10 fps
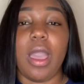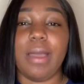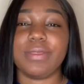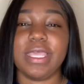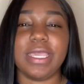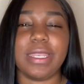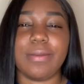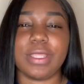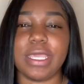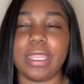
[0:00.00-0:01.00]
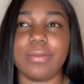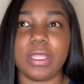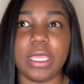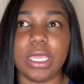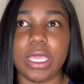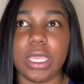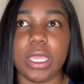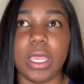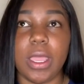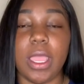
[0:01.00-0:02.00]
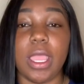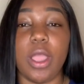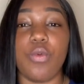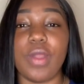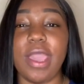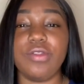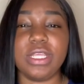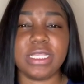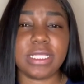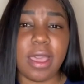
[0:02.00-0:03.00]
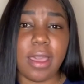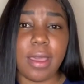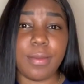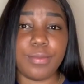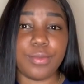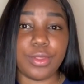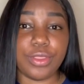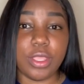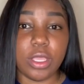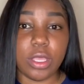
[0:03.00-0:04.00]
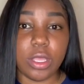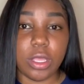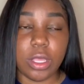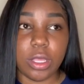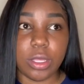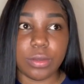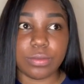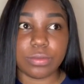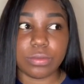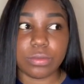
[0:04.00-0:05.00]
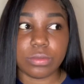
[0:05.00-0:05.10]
I'm thinking, I'm thinking, I'm thinking around this time, the um